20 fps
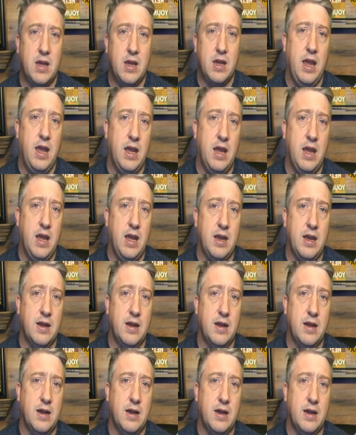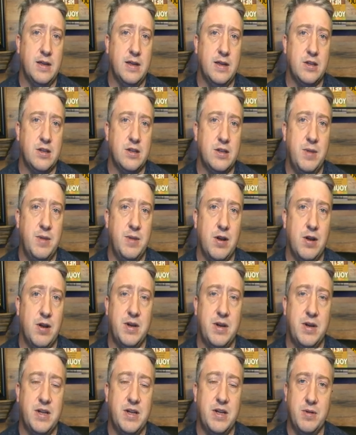And uh, so my
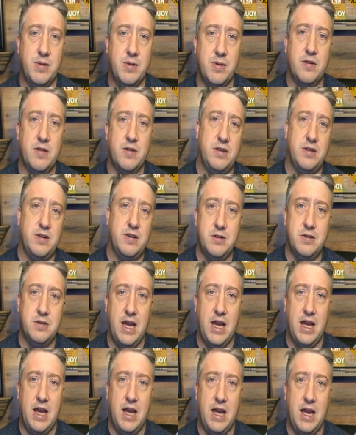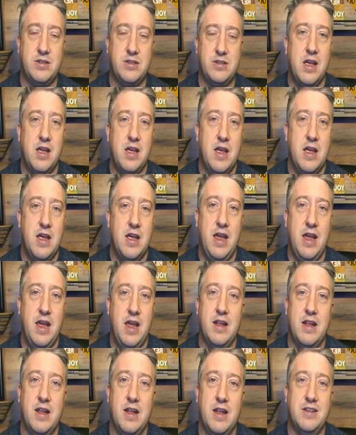grandma took me over to his house.
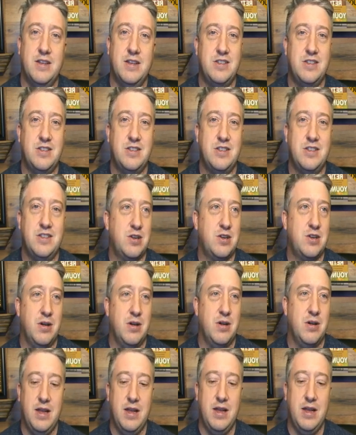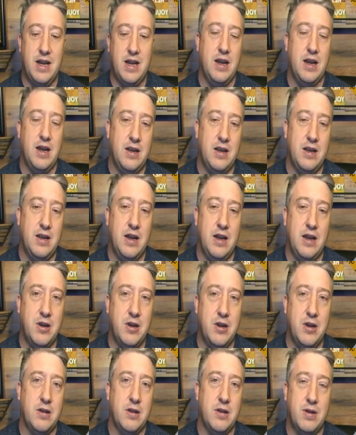And this is the story that I
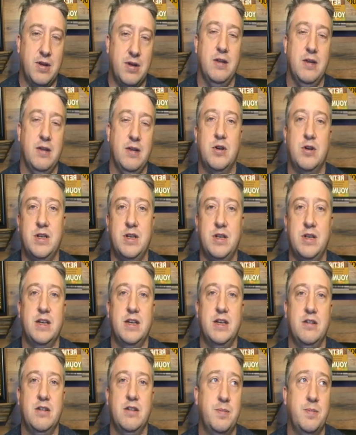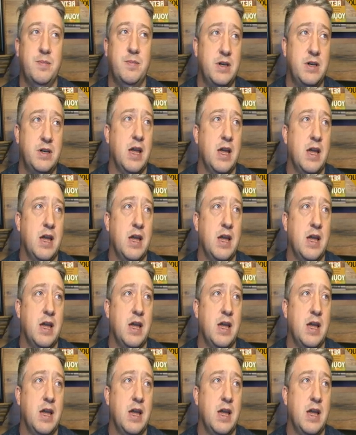write, write in more detail in the book,